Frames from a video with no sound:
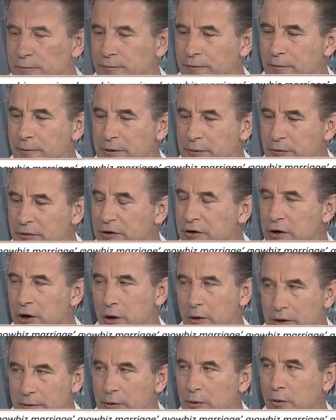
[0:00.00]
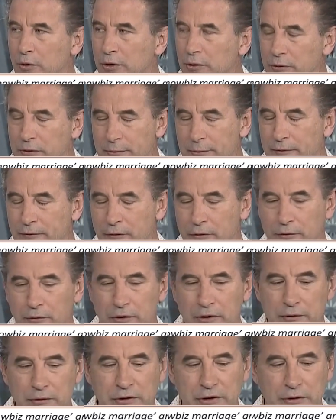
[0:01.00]
I said, if you ever want to talk to me
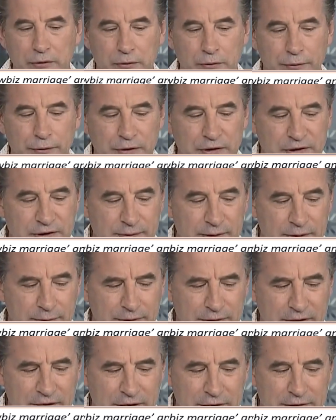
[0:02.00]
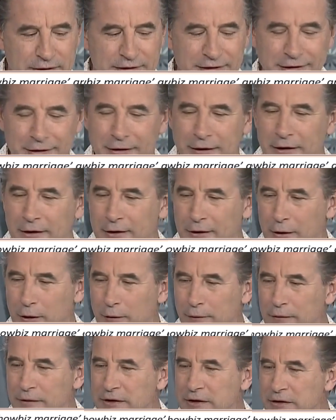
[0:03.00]
about the trials and tribulations and how to
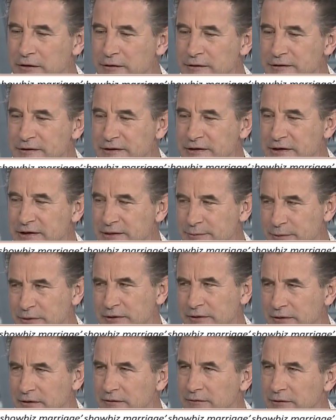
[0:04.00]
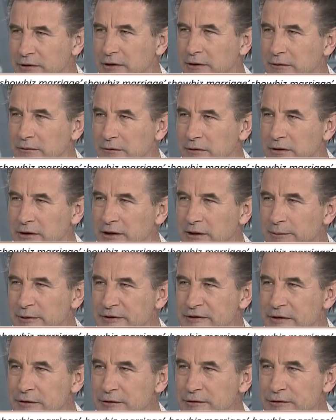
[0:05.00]
try and avoid the landmines, Billy told
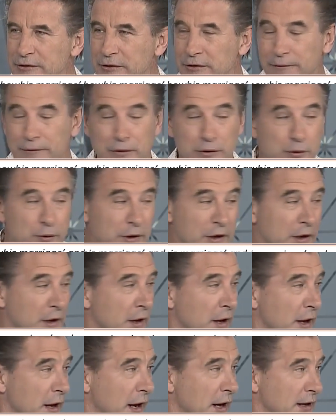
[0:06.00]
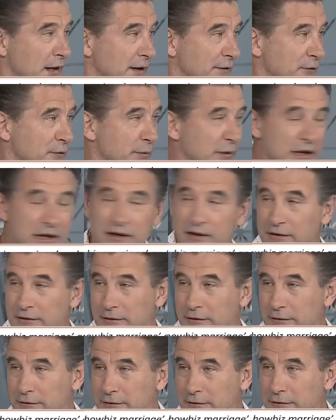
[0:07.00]
Baldwin, I've been with my wife for almost 30
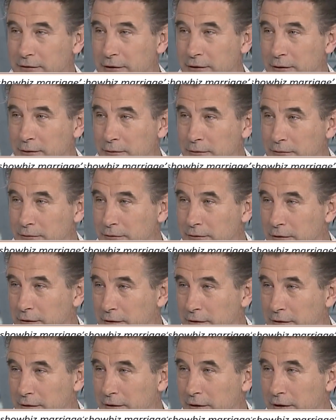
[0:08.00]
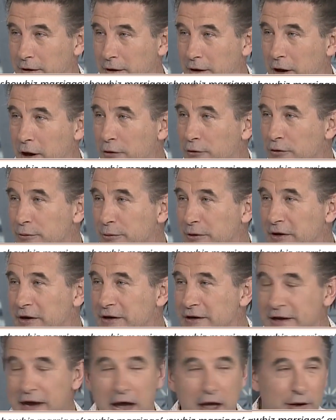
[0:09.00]
years now. So, at
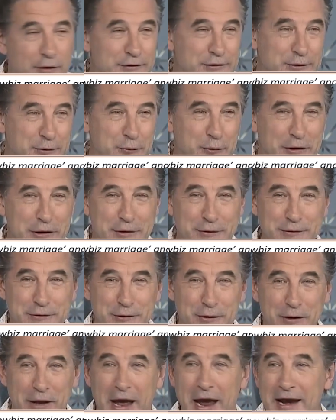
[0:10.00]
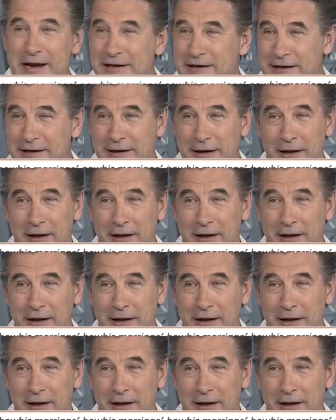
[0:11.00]
first, the marriage has been a struggle for